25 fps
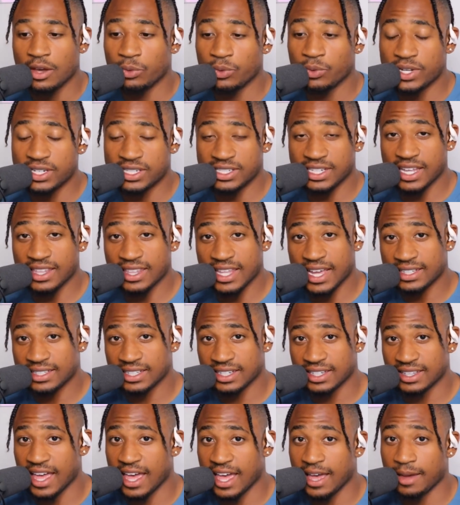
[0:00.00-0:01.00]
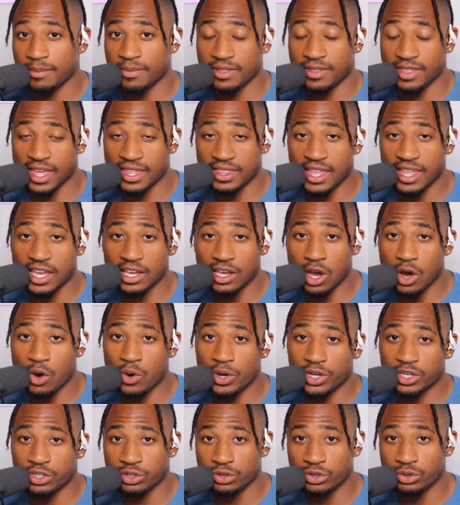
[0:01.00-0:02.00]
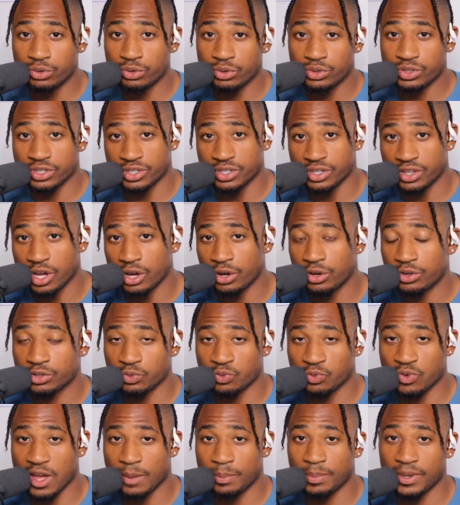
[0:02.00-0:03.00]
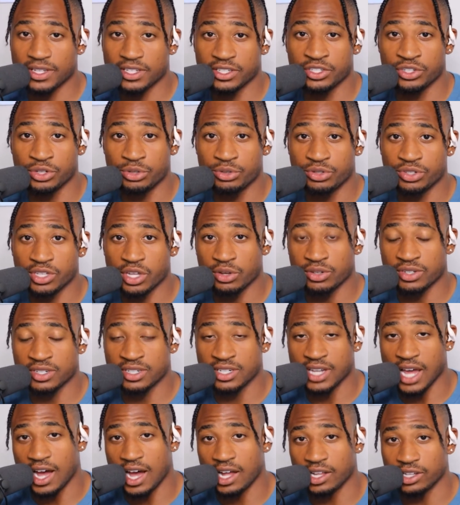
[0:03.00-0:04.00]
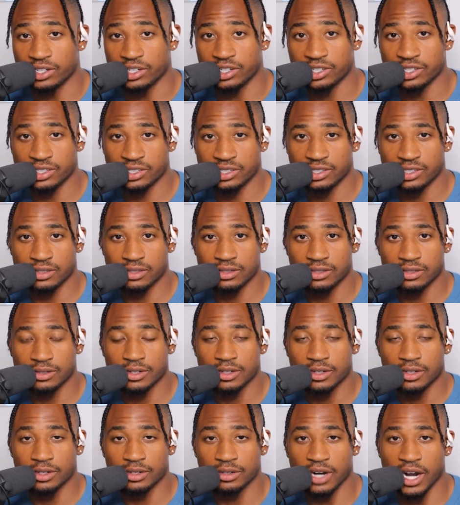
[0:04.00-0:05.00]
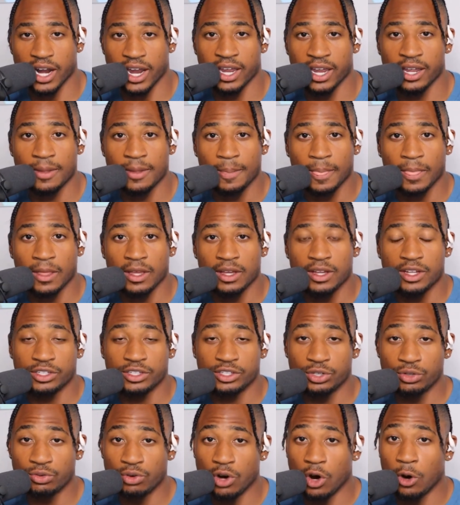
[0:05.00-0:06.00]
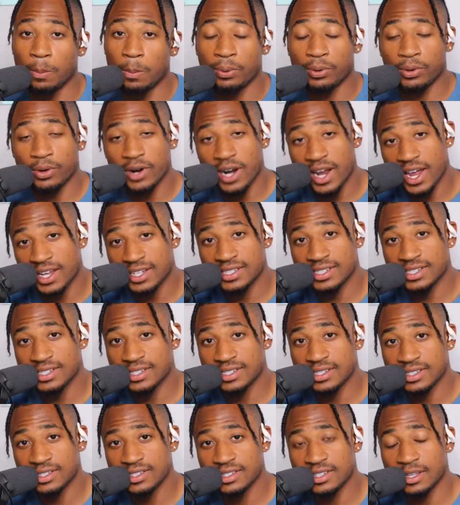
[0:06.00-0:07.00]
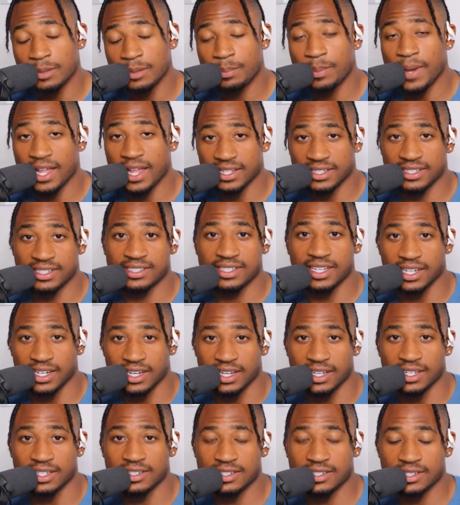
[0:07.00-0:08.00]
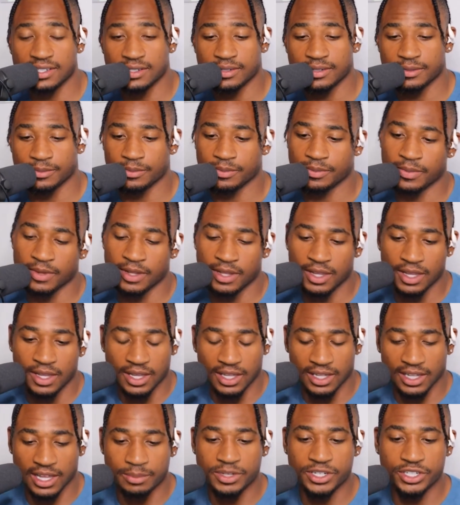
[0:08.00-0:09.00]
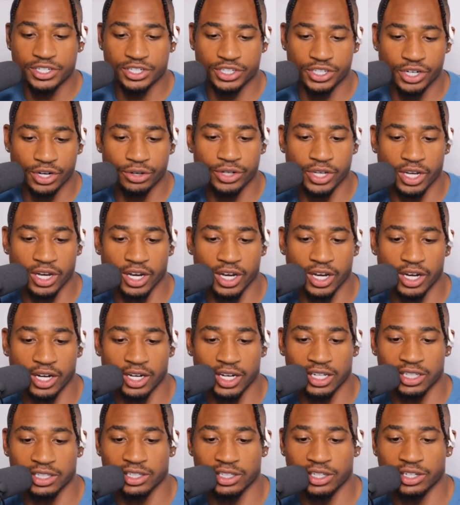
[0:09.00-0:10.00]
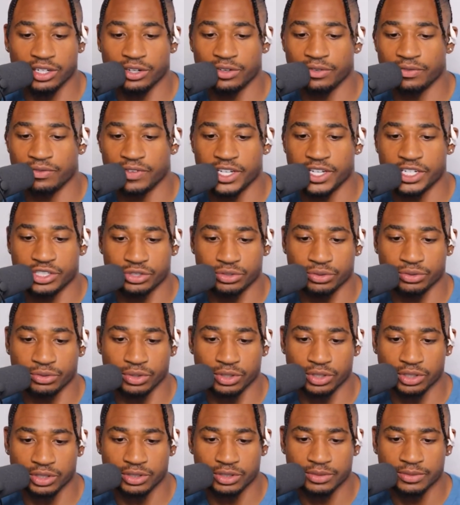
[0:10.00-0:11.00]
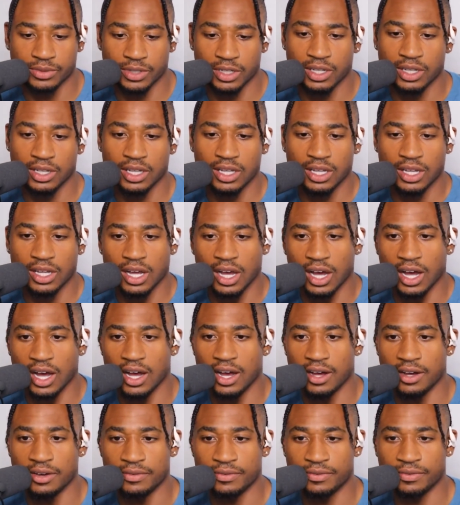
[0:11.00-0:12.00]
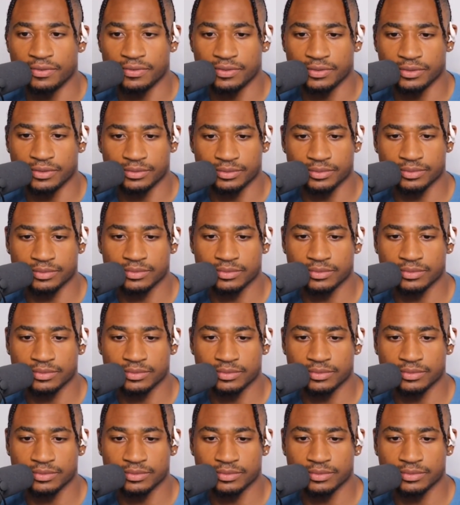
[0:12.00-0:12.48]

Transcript: We send that to them. Then they go and use those weapons, use those dollars, right, to oppress the Palestinians. Let me show y'all a little visual of,